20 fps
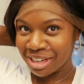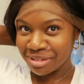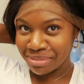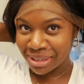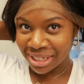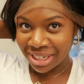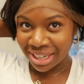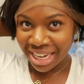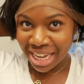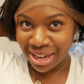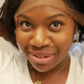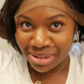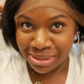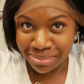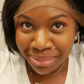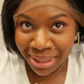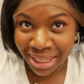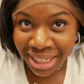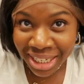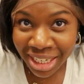But look how
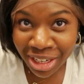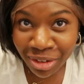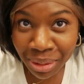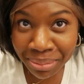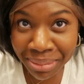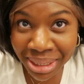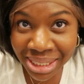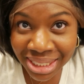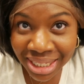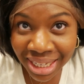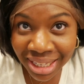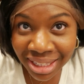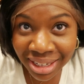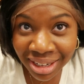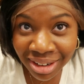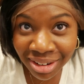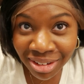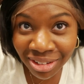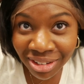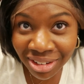it's blending in with my skin
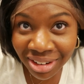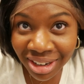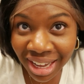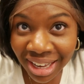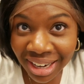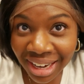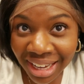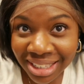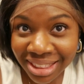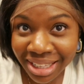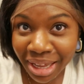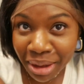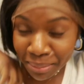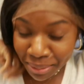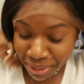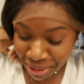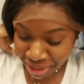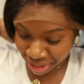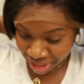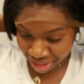though. I like
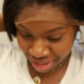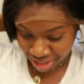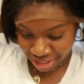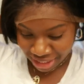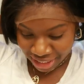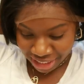that part.